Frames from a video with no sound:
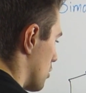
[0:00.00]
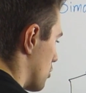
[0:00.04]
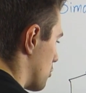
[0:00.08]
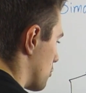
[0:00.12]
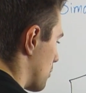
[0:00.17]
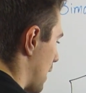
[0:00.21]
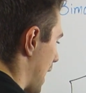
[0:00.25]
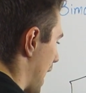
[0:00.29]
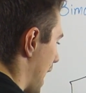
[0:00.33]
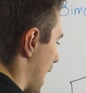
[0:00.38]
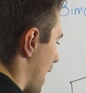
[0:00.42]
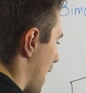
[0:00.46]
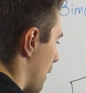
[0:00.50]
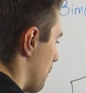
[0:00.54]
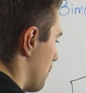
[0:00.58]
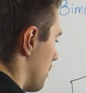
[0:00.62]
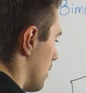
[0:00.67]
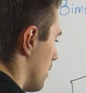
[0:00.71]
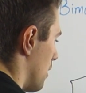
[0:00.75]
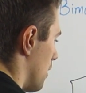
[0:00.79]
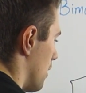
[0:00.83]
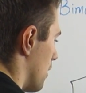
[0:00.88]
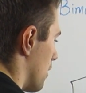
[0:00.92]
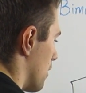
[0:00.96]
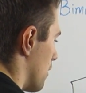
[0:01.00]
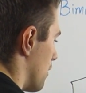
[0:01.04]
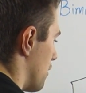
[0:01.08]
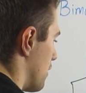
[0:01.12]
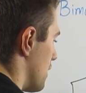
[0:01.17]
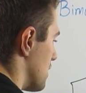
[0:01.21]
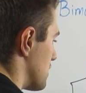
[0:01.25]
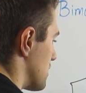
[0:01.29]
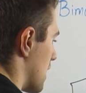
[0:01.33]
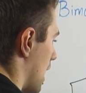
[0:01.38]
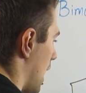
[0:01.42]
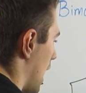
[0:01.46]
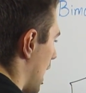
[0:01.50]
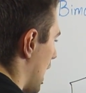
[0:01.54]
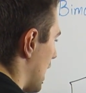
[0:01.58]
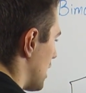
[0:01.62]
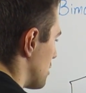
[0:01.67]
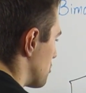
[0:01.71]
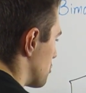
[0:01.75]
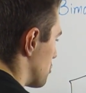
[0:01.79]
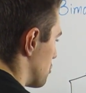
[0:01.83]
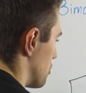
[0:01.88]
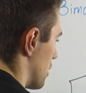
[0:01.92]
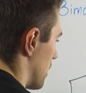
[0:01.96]
grab this
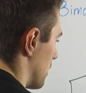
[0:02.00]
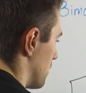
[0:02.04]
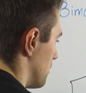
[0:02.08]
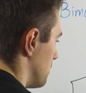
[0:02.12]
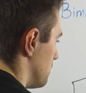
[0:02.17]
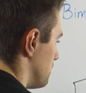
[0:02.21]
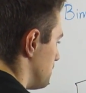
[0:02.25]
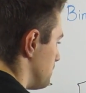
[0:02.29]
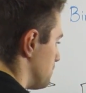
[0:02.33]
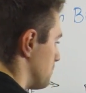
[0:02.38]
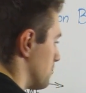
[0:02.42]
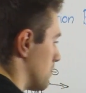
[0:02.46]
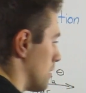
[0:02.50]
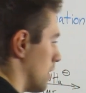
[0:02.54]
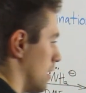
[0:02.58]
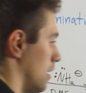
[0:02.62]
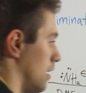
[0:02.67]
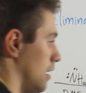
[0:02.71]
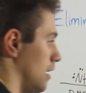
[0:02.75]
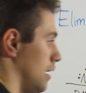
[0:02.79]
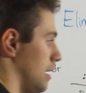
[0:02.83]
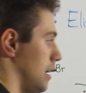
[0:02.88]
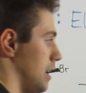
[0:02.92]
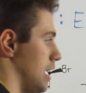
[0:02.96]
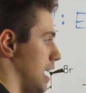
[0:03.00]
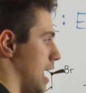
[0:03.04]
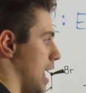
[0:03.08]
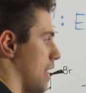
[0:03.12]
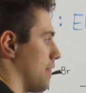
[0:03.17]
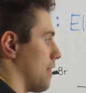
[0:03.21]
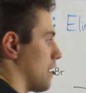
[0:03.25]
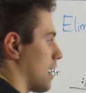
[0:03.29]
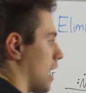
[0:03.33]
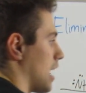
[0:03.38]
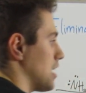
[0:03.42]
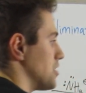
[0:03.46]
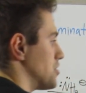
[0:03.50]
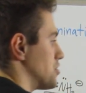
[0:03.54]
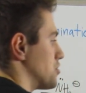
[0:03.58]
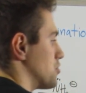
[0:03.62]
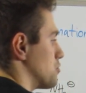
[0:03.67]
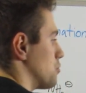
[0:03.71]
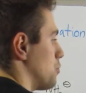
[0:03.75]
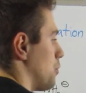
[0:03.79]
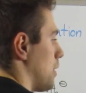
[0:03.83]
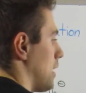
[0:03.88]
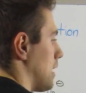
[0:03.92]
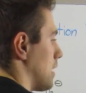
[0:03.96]
hydrogen, and then I
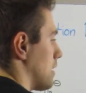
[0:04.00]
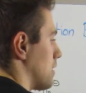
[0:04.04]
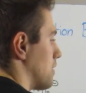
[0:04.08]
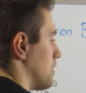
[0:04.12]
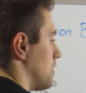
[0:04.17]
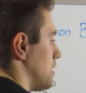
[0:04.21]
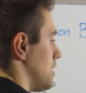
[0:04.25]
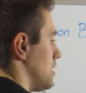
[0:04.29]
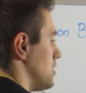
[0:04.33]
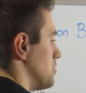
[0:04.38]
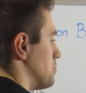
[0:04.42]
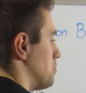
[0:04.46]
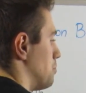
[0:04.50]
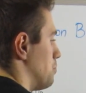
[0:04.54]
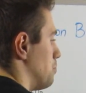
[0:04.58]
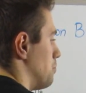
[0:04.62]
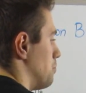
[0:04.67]
swing these